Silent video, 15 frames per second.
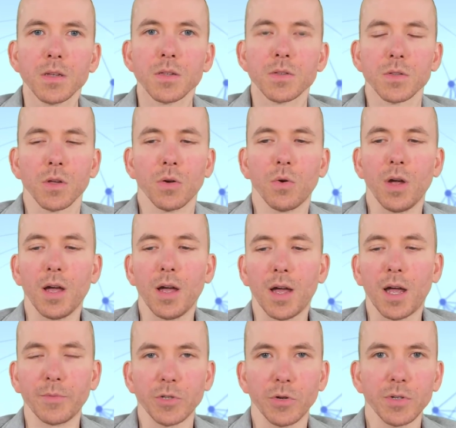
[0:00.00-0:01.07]
So
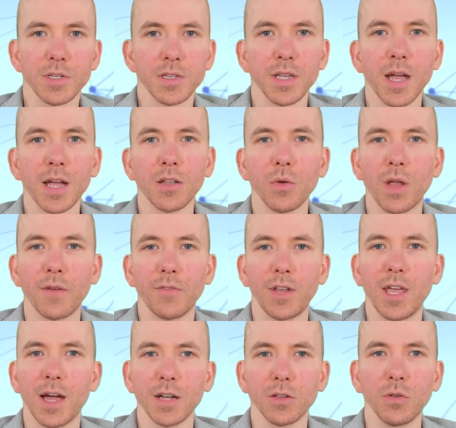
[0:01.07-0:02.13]
I'm sorry to say I don't have
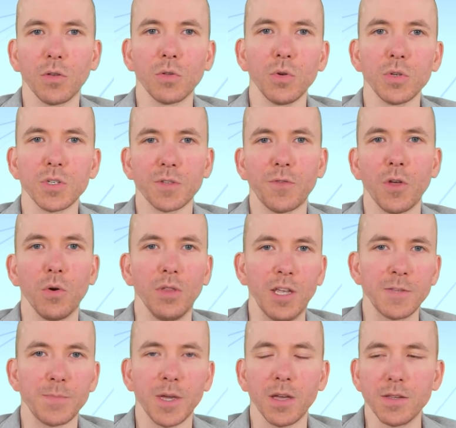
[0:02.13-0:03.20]
any hard conclusions for you on
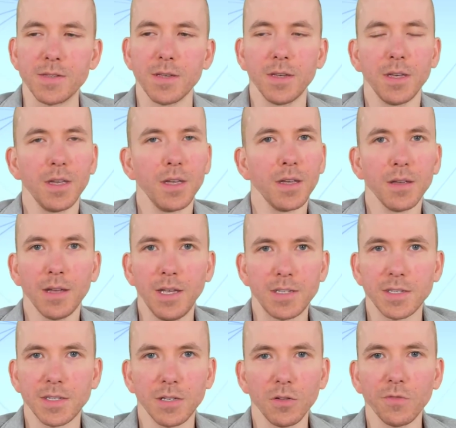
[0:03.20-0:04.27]
this because
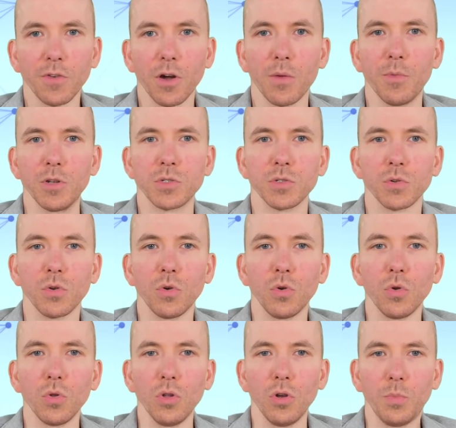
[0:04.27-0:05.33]
it's still very much
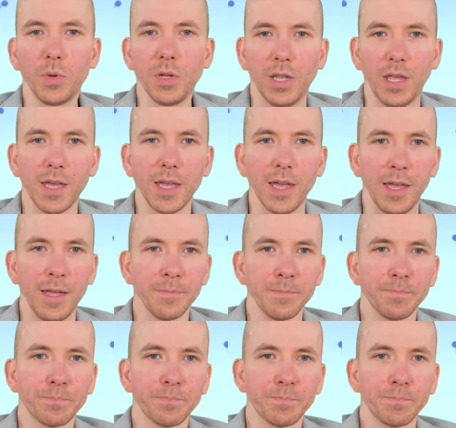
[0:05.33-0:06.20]
all up in the air.